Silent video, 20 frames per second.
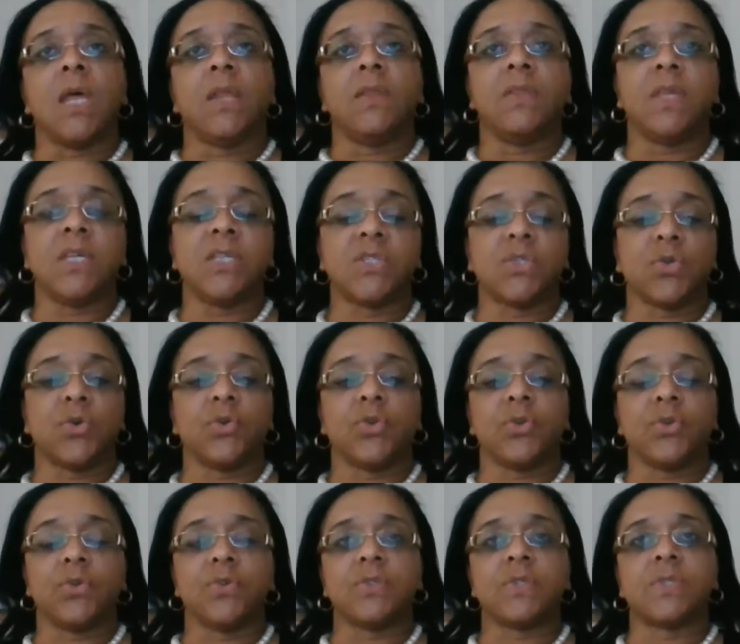These
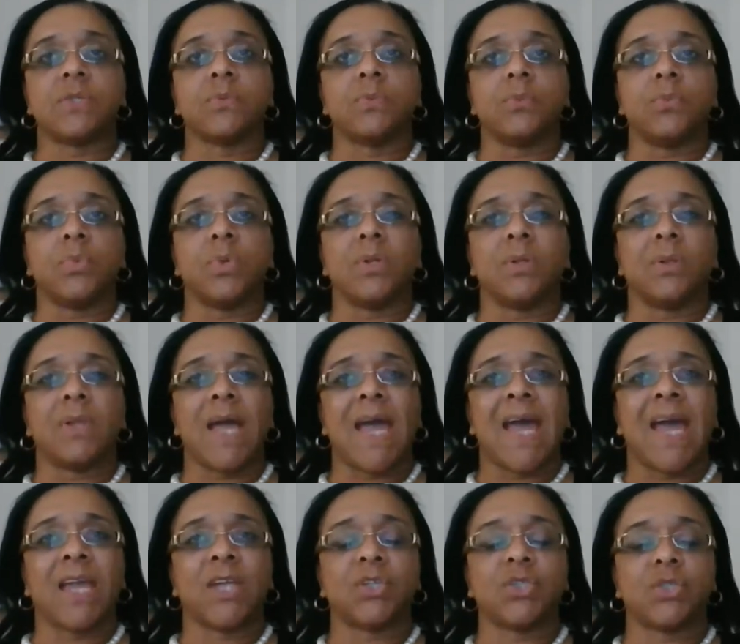learners will
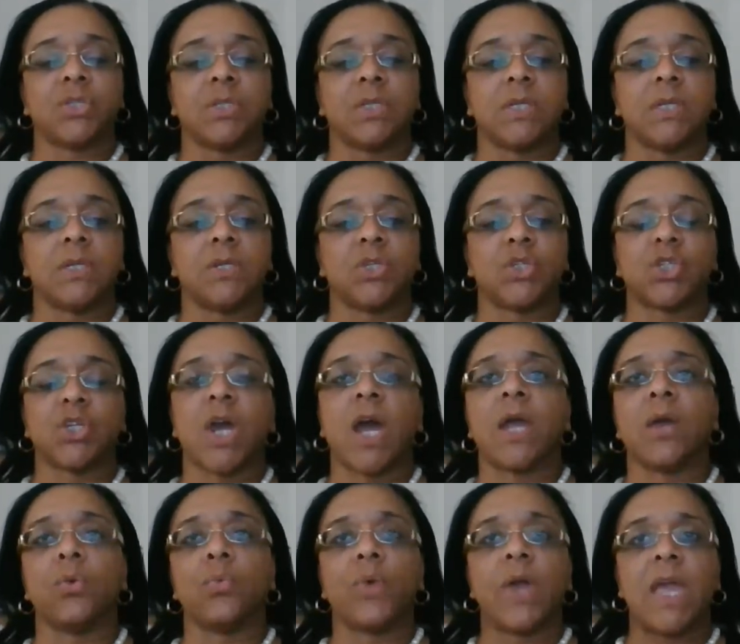actually
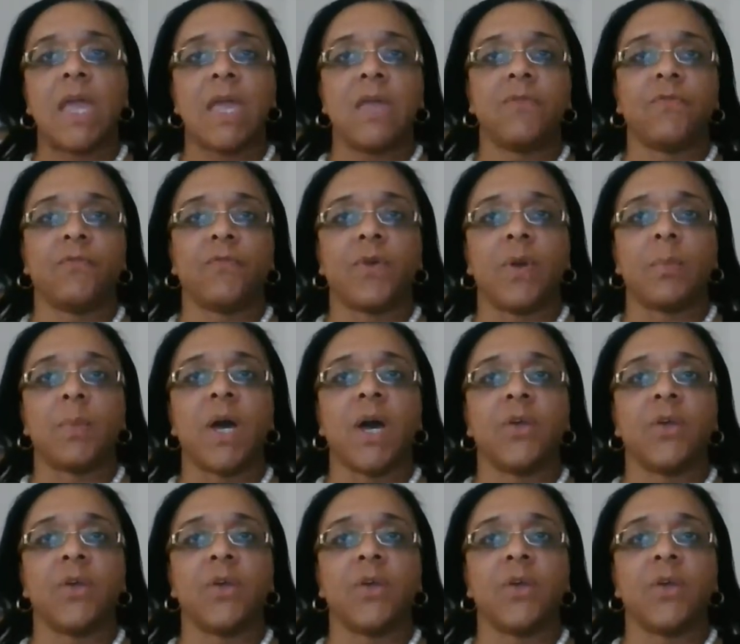shy away from